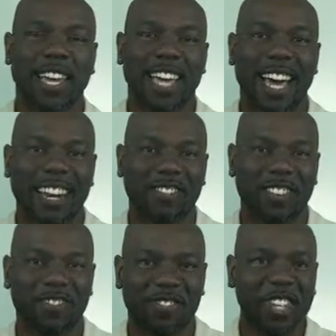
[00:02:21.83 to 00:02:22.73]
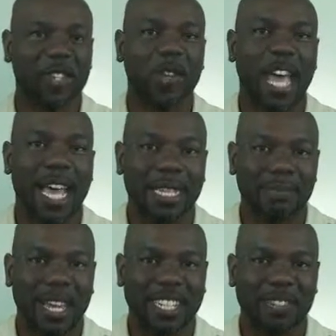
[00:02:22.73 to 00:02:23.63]
kind of a visual
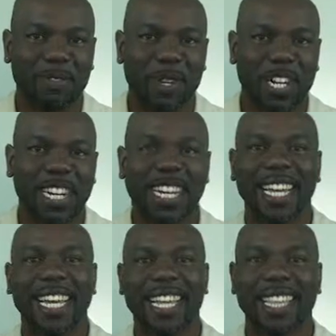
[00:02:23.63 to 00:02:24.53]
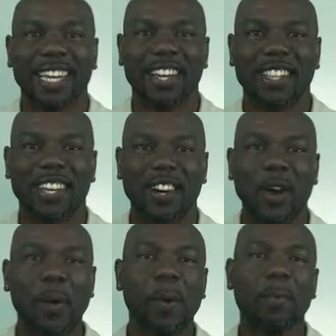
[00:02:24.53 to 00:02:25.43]
aspect of where their
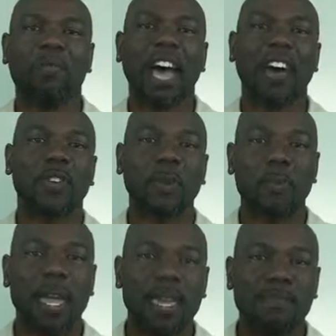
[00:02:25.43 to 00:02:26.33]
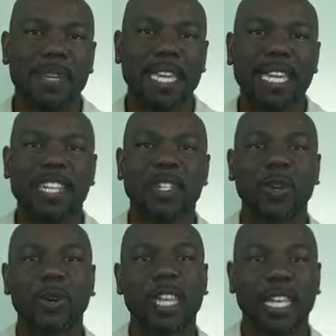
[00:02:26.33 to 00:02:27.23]
home value may be in a
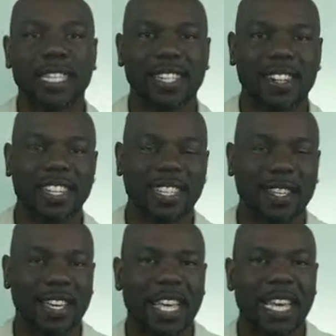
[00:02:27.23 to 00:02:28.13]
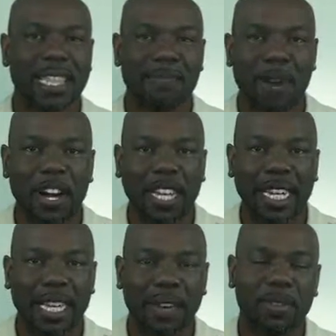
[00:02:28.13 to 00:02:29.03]
toilet concerning the
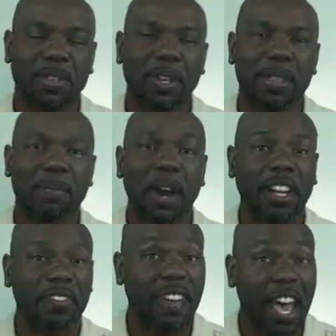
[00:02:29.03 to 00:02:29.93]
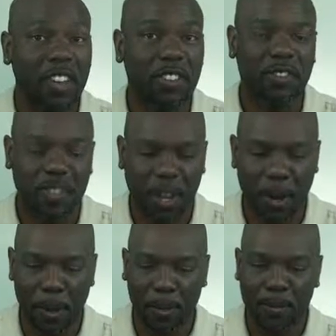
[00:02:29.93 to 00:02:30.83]
marketing or the market value for their
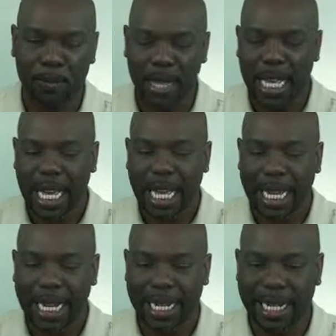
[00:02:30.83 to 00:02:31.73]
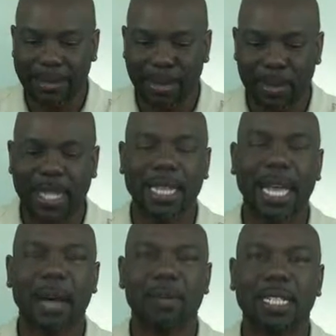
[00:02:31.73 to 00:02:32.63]
home. But we did
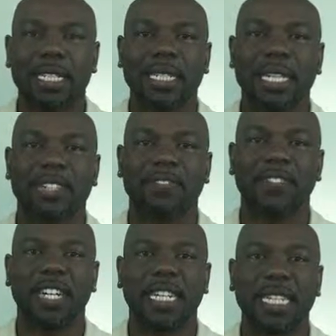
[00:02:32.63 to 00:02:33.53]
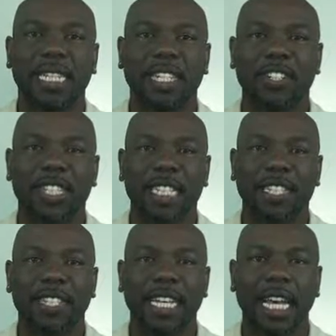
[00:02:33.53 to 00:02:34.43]
that one just as a fun little
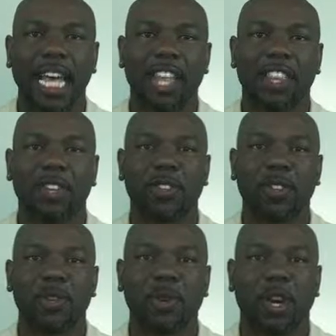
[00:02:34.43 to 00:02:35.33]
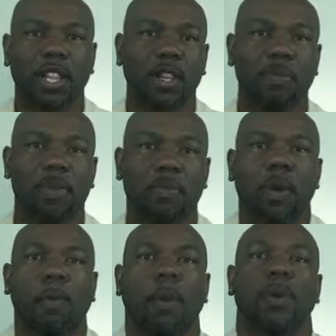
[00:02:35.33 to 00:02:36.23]
deal. Those of you who are a little bit
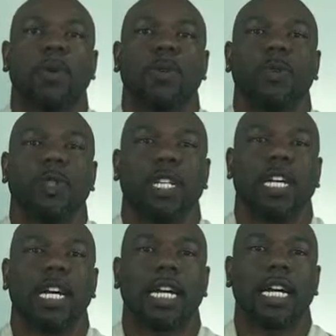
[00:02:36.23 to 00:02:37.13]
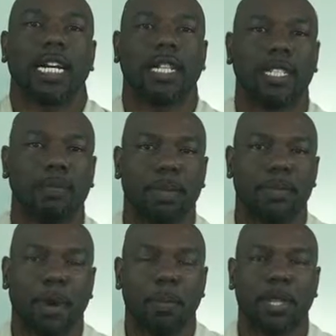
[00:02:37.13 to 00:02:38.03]
more bold, a little bit
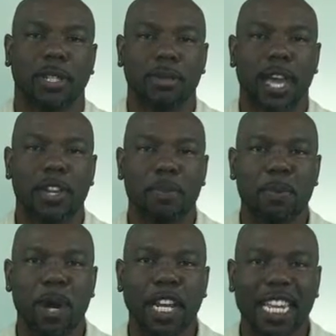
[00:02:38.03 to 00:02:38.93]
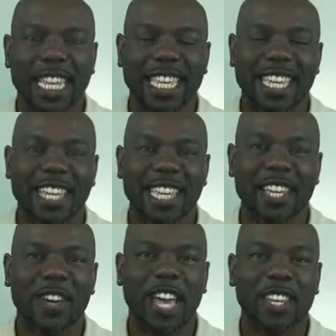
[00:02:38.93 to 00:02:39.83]
more muscle behind your marketing, you
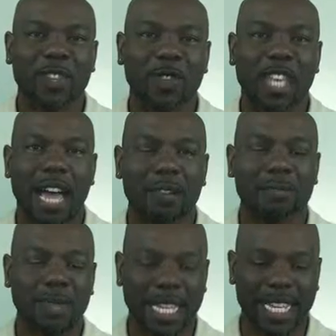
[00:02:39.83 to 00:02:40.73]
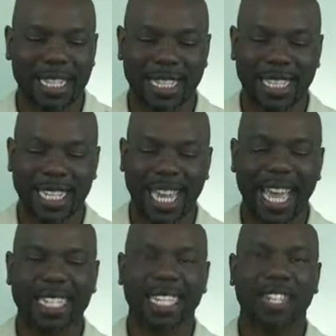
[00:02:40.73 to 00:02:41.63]
can go ahead and use that one because it
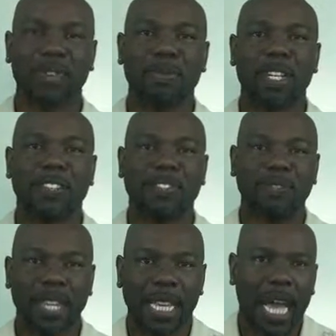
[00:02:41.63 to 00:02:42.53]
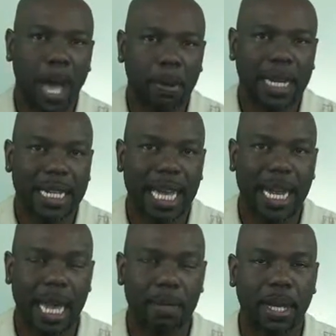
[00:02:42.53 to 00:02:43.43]
adds a little bit of comedy
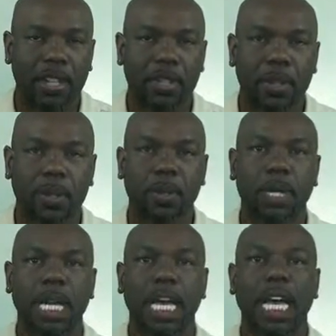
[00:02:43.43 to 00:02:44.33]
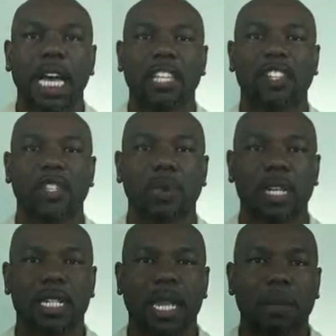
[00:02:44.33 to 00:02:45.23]
dynamic to a
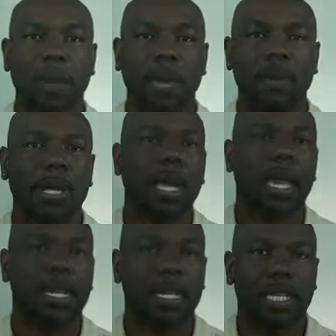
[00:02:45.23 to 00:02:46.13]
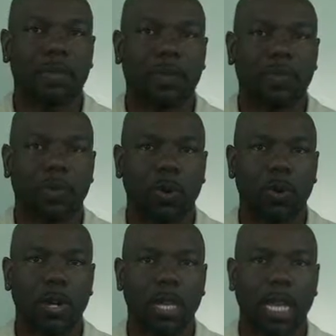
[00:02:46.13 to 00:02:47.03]
situation that may be kind of dismal
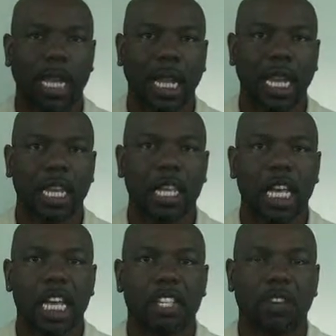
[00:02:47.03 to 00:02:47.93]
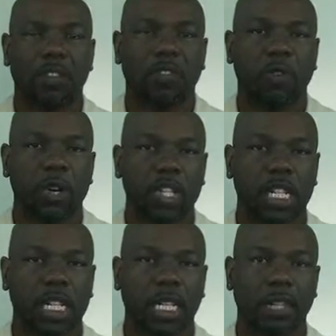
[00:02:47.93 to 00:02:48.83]
for the client. So
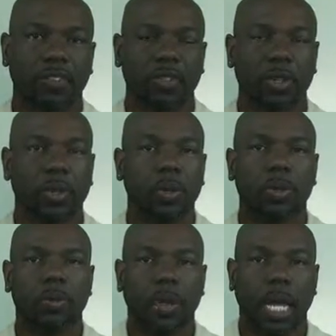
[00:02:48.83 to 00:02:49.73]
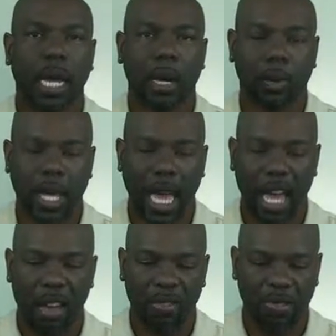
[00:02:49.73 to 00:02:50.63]
fortunately for you, we
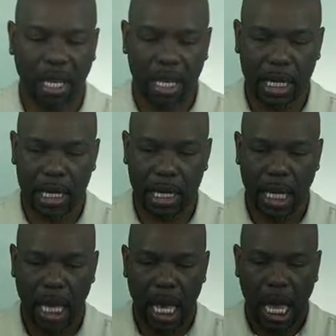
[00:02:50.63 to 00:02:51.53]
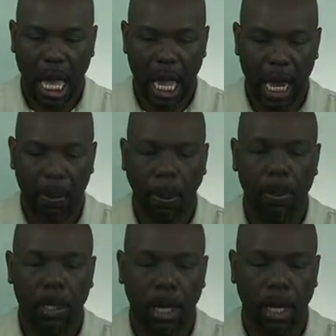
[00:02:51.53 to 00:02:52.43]
have these 8
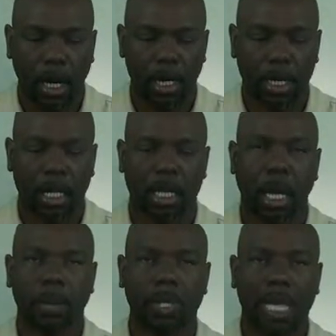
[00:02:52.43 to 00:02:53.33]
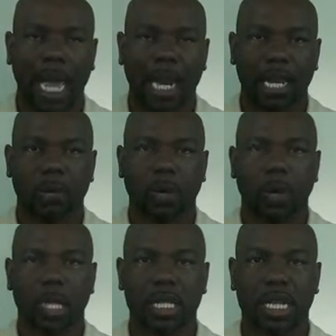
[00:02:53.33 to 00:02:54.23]
postcards, double-sided.
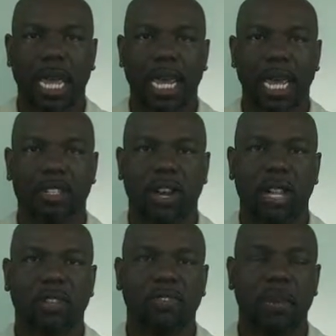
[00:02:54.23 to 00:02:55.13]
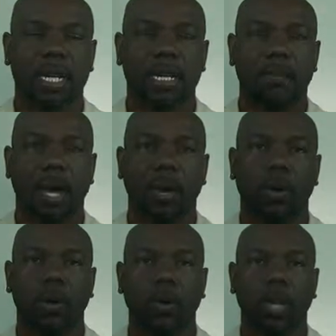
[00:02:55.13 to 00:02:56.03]
One side has all the information
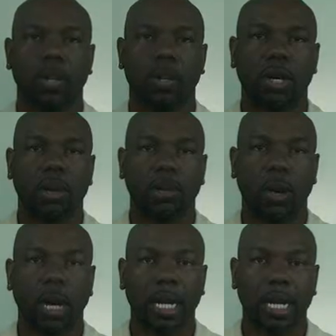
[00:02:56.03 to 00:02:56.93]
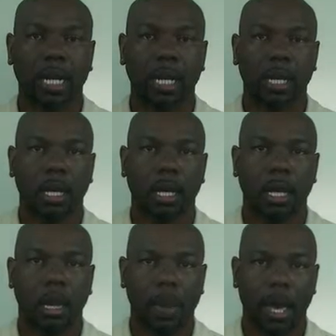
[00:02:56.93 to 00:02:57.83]
about what you're going to be marketing
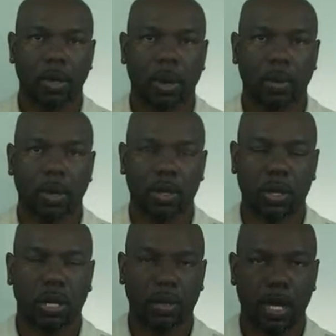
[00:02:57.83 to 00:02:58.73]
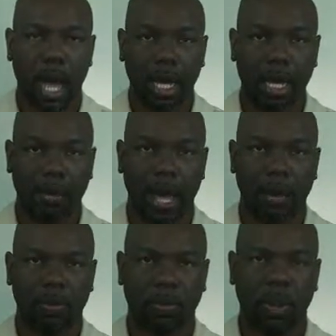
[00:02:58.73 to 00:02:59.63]
about or what you're going to be talking
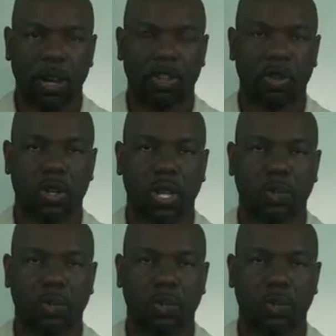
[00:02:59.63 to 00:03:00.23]
about regarding the shorter